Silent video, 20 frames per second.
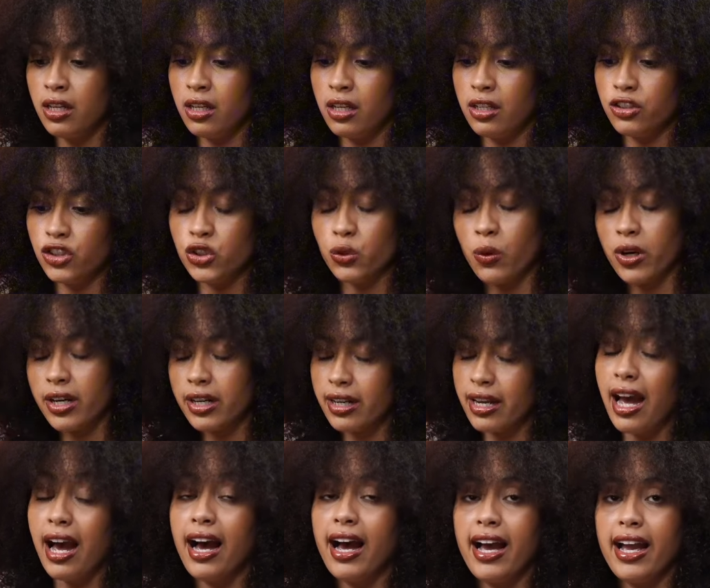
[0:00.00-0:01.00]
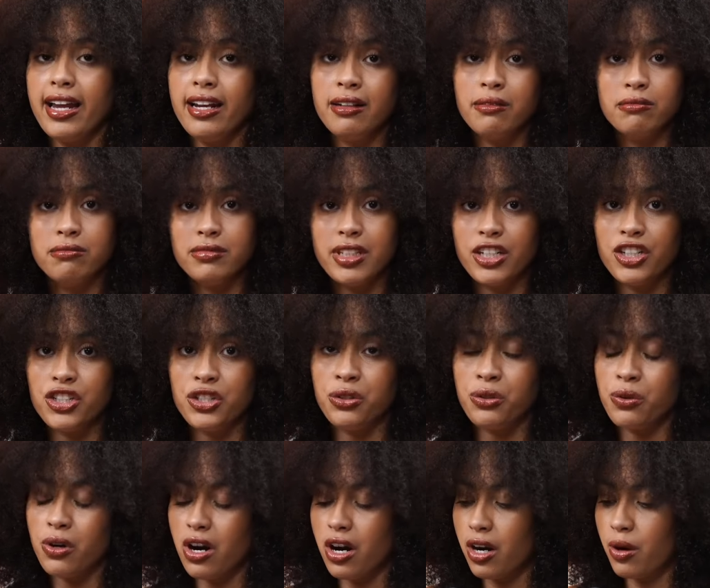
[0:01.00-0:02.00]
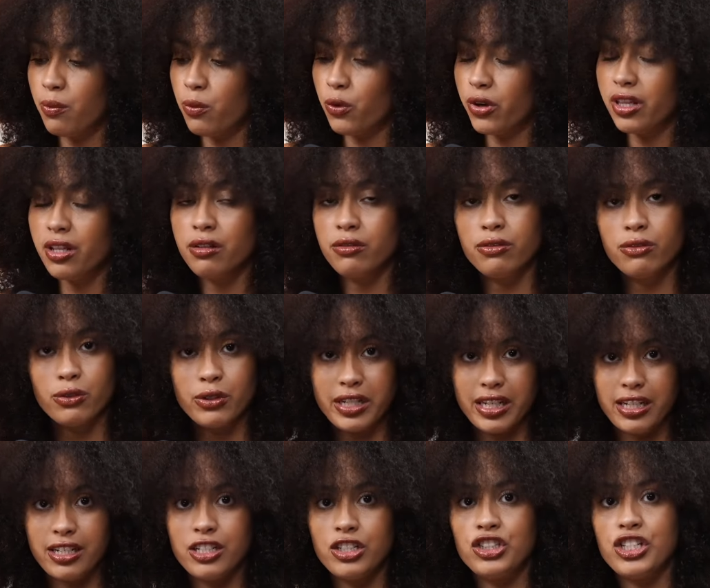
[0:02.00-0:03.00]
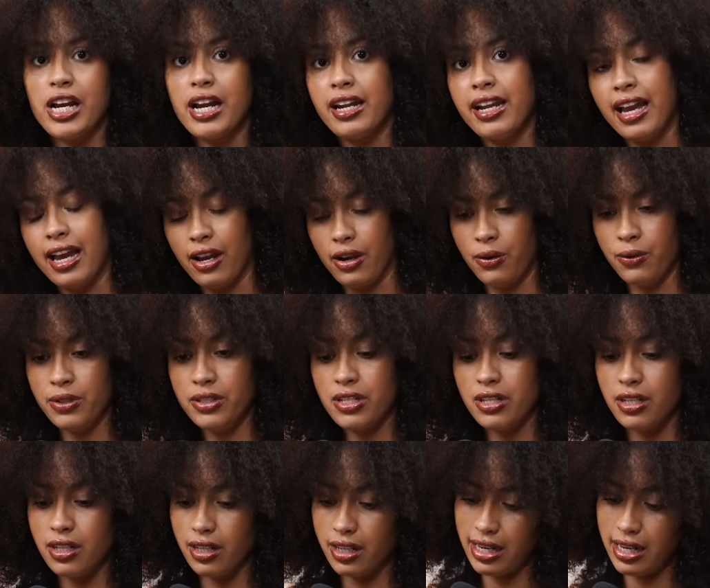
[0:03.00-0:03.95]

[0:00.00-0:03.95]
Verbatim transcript: short guide that you are more than free to check out.